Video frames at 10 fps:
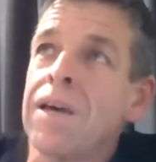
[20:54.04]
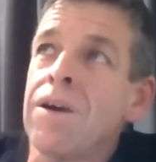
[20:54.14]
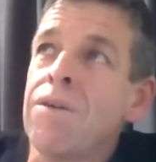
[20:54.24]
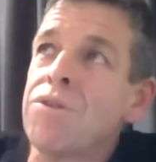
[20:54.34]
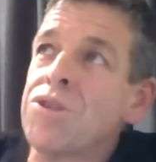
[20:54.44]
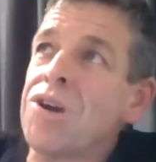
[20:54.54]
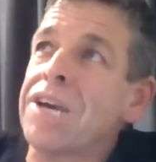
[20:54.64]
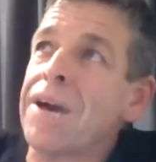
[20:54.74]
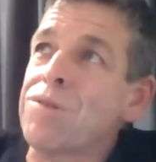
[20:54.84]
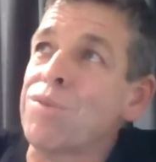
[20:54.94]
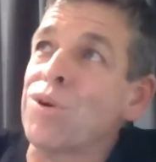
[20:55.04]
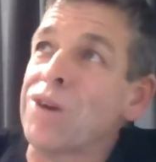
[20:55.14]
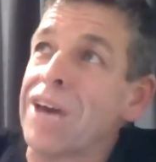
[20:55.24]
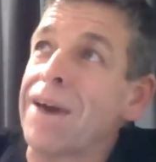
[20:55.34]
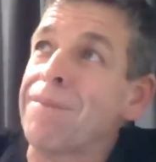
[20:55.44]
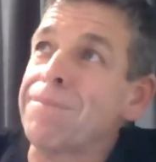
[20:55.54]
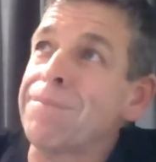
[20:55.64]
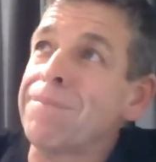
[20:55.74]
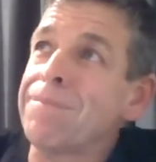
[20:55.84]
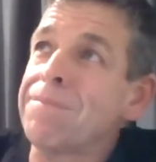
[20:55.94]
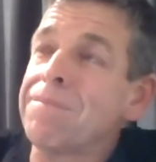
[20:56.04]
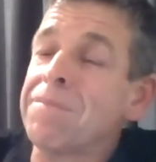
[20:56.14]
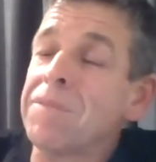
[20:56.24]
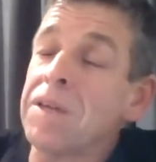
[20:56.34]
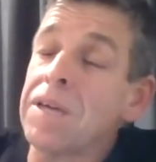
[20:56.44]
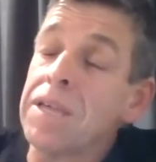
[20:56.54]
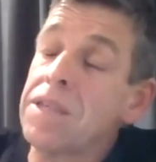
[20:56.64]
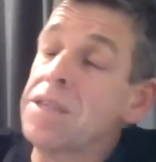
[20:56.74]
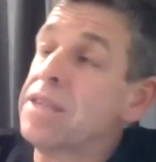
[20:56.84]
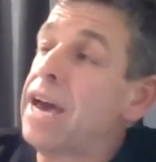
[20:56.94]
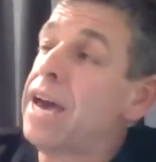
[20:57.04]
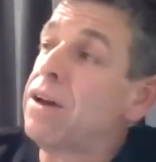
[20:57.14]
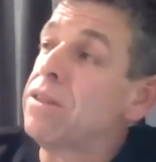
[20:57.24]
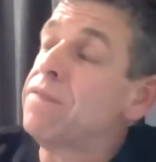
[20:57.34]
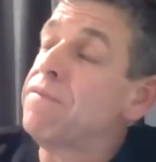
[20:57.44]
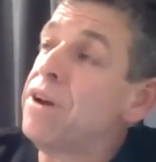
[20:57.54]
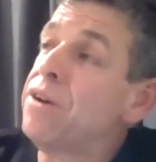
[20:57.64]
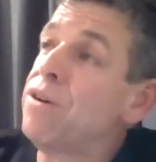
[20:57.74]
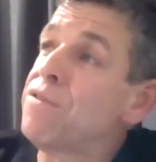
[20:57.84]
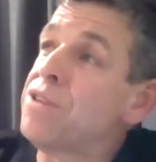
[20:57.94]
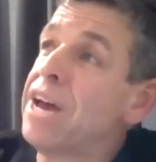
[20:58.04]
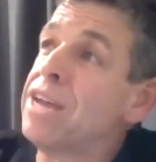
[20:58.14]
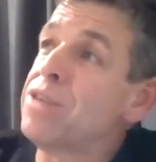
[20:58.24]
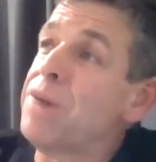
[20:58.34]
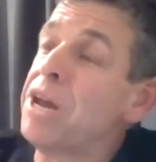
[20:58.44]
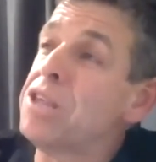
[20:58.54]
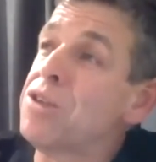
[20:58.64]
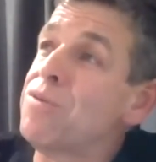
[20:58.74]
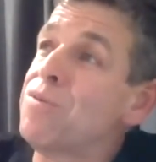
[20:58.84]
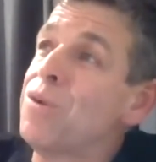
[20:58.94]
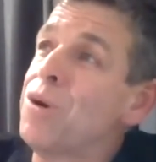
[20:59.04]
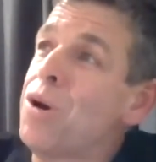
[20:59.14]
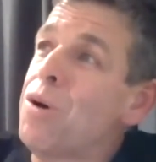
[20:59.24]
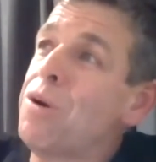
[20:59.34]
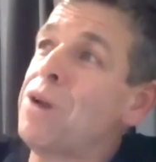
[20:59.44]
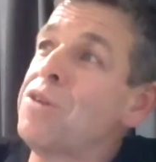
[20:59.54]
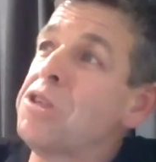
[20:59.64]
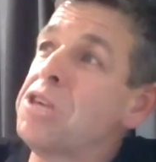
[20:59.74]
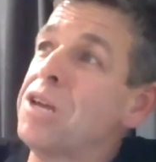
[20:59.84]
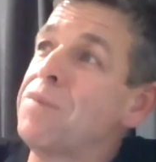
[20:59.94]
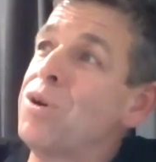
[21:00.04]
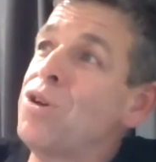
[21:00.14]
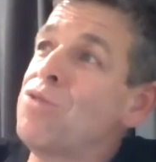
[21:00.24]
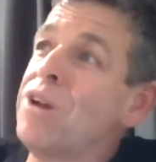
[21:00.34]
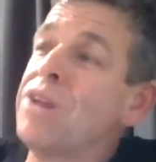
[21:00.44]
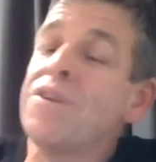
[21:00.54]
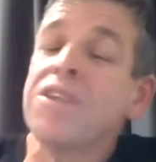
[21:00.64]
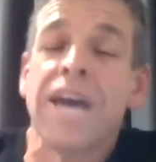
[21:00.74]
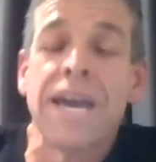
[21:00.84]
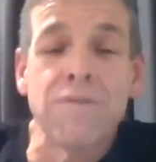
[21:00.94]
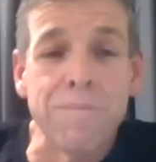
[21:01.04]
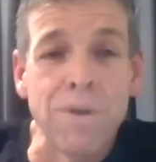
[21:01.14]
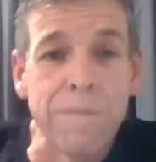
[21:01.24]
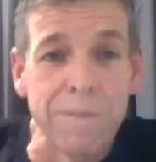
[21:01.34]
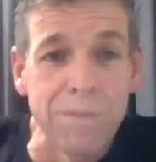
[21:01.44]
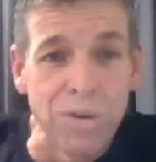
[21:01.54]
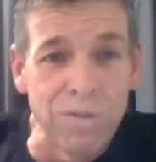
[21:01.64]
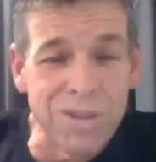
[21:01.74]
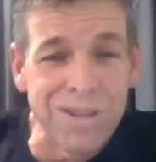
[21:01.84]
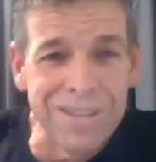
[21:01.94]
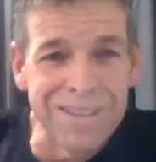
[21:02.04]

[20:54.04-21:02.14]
Returning up to boot camp. Just say on the very off chance, Matty's in one of his silly moods, one of his 100 burpee moods.